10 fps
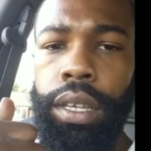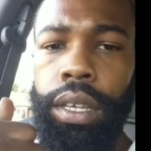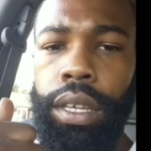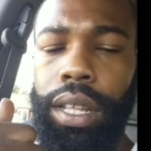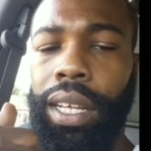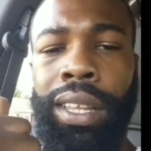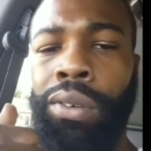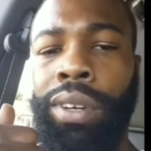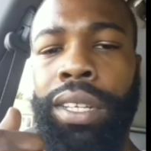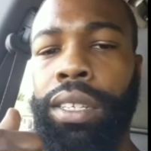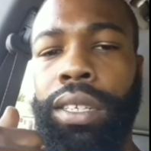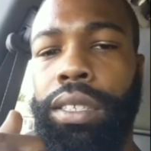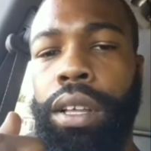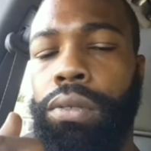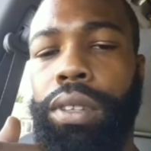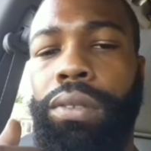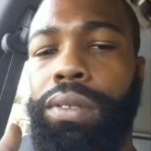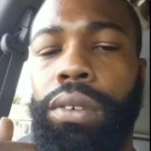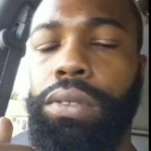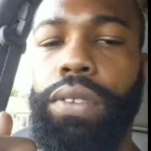Like, don't get this. Don't
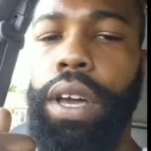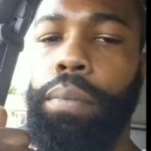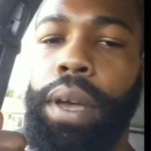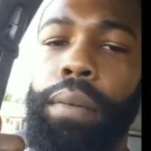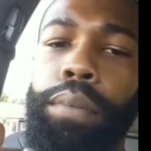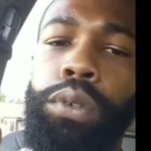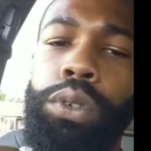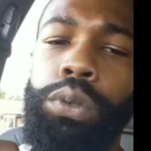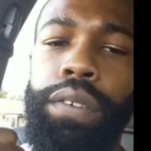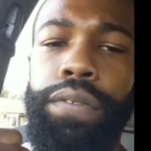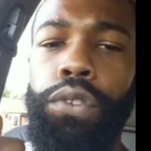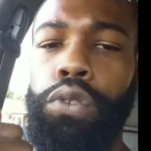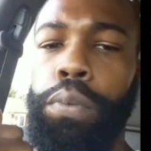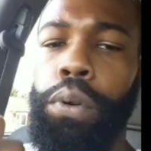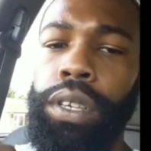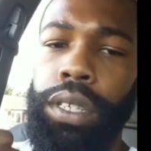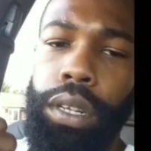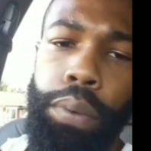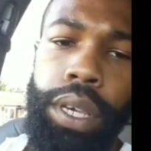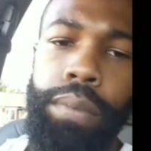try to bamboozle and food poison the
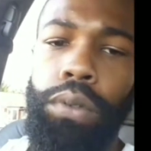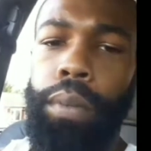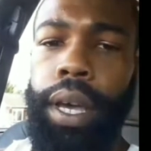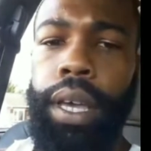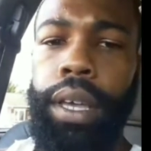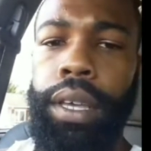people, man.